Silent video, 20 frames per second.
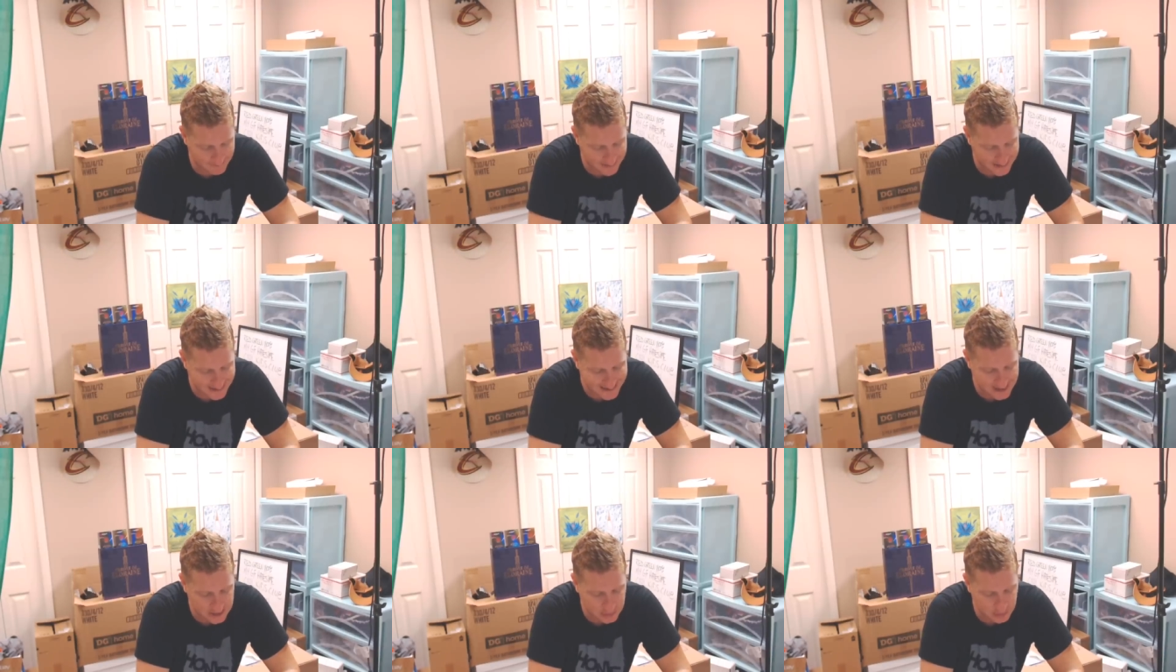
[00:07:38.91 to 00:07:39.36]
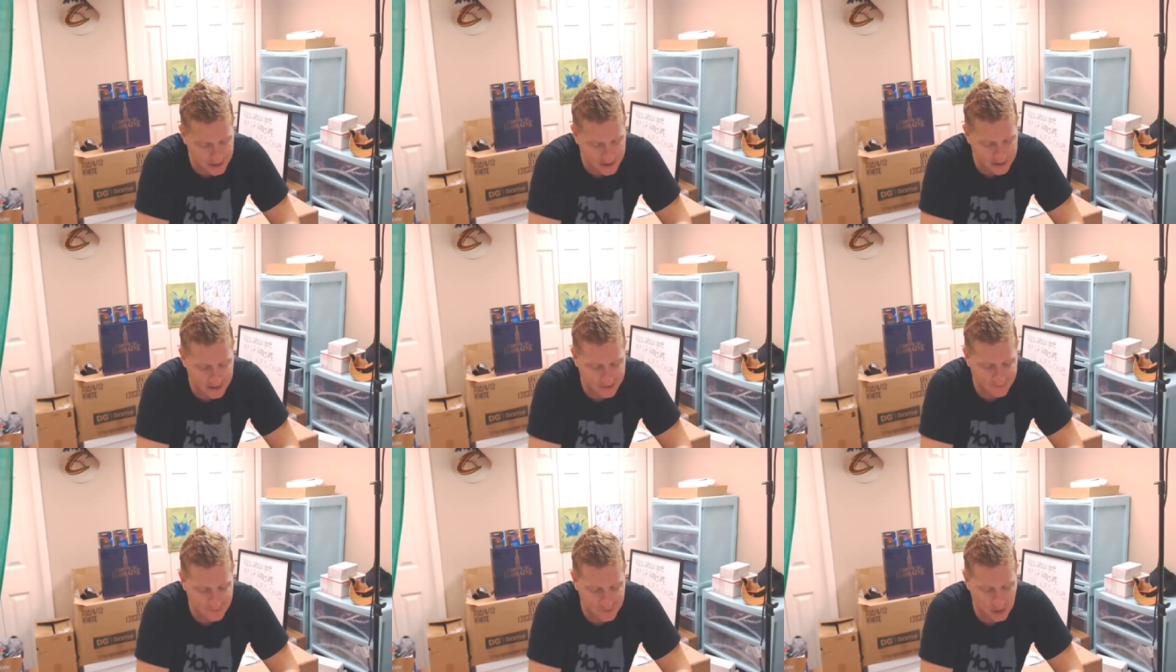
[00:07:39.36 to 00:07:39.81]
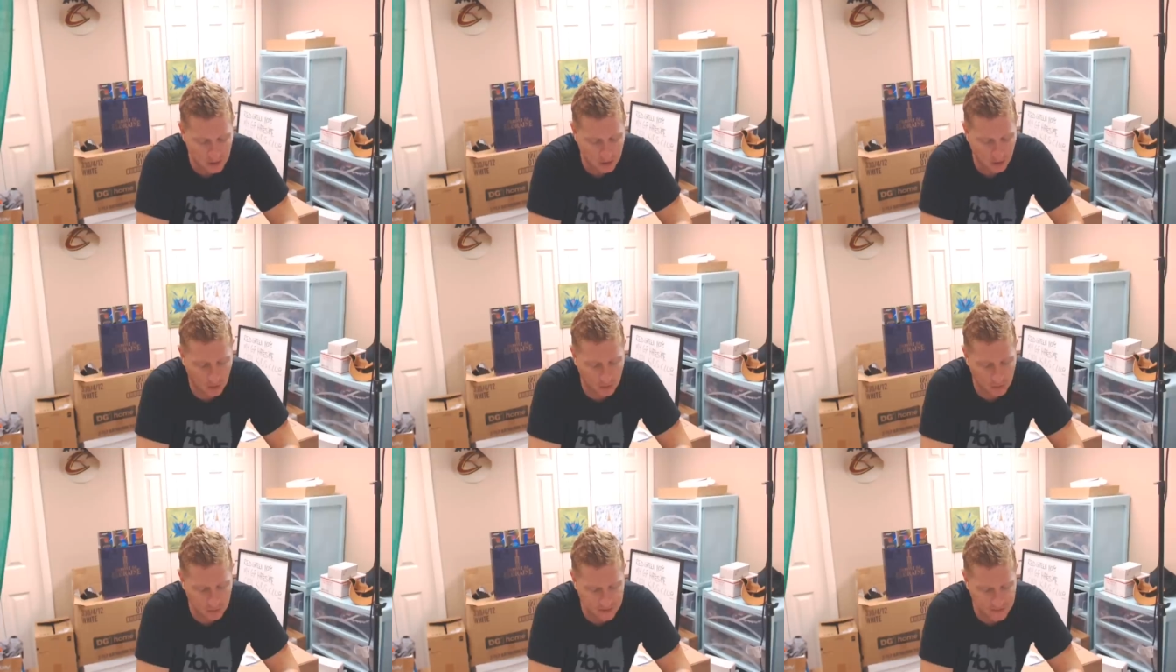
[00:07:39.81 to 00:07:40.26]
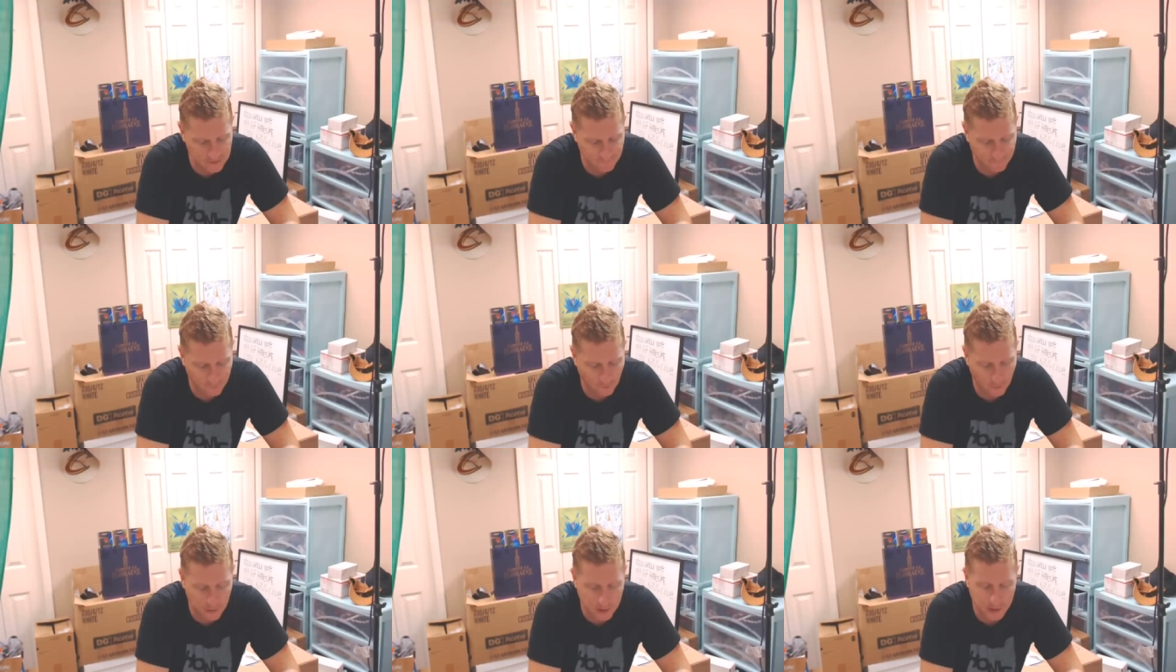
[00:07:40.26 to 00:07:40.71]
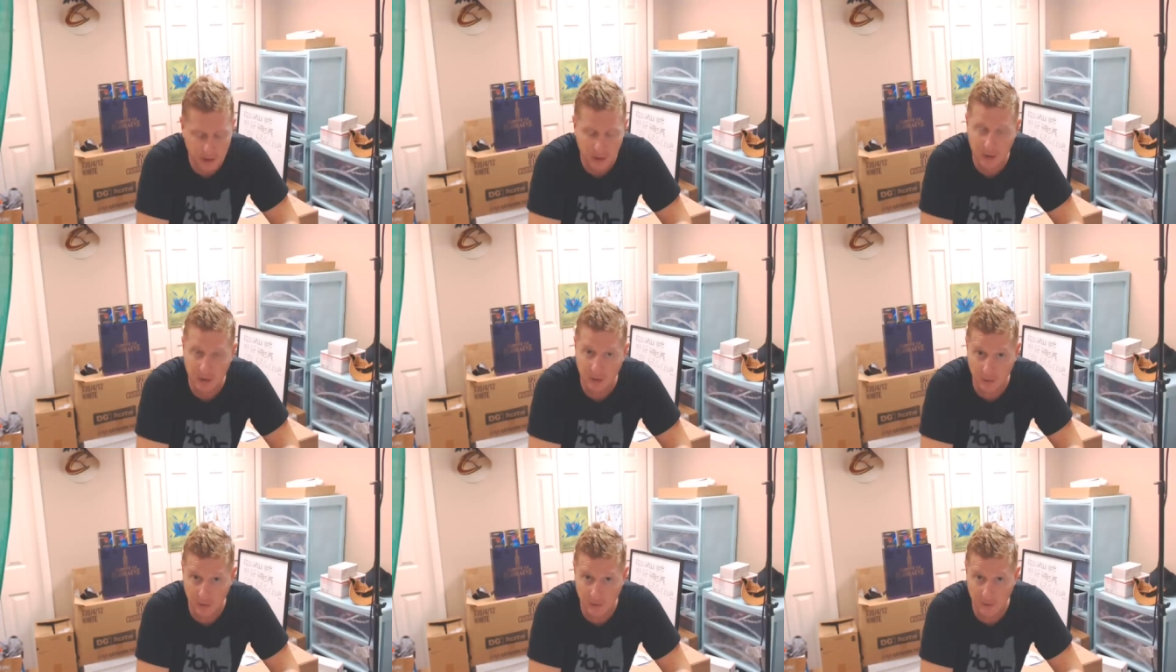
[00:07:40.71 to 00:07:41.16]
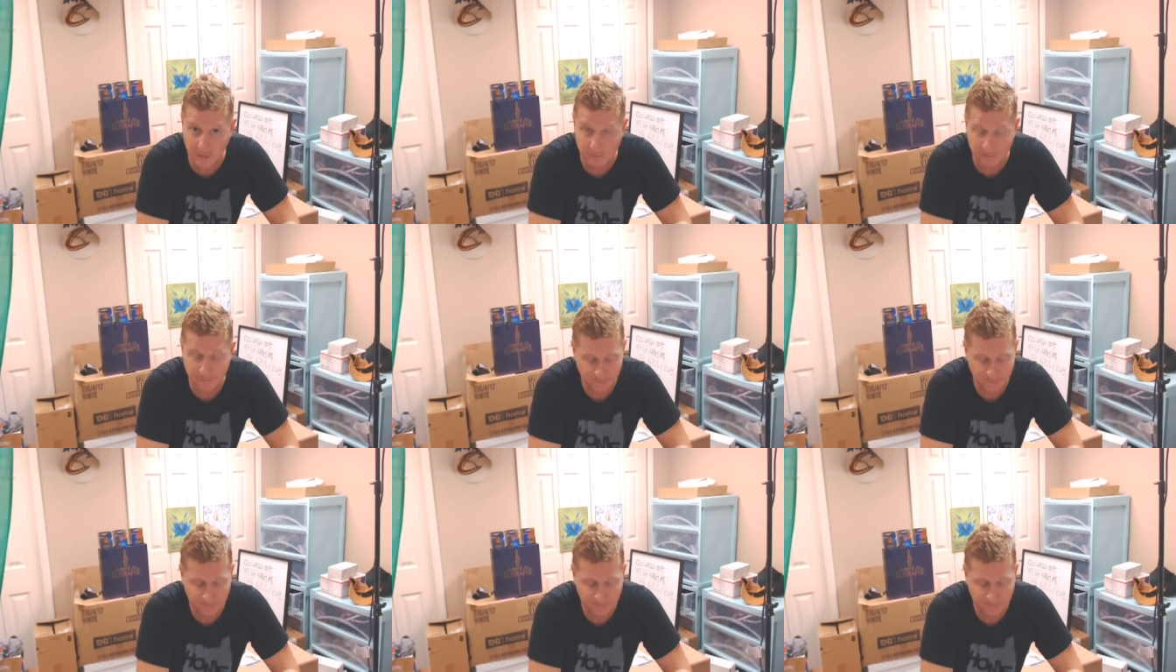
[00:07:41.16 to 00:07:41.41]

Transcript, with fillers: These three gifts are only for you.